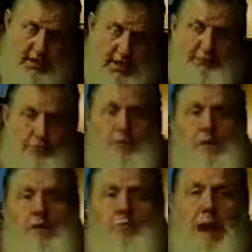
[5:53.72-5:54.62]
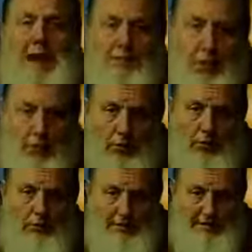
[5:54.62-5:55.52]
If you get a Bible
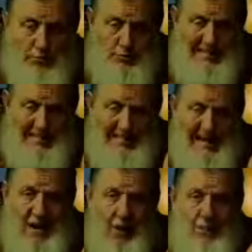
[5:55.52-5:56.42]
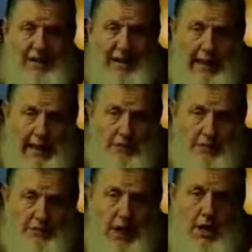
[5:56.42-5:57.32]
that's written in the Arabic
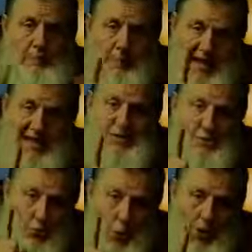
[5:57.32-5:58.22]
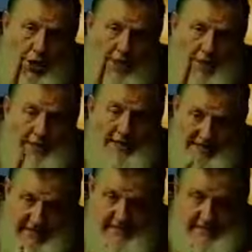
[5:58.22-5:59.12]
language on page one,
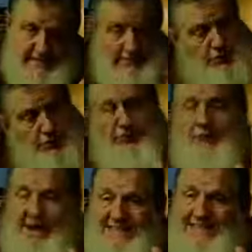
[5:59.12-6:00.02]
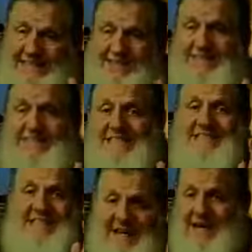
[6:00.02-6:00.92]
Genesis, you'll find
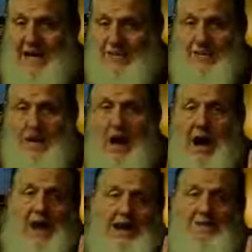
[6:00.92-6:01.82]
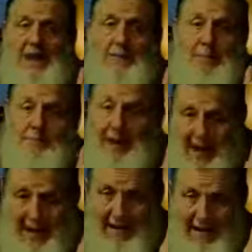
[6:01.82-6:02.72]
17 times Alif Lam Lam
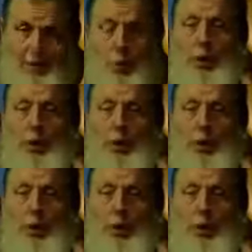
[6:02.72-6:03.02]
Ha. The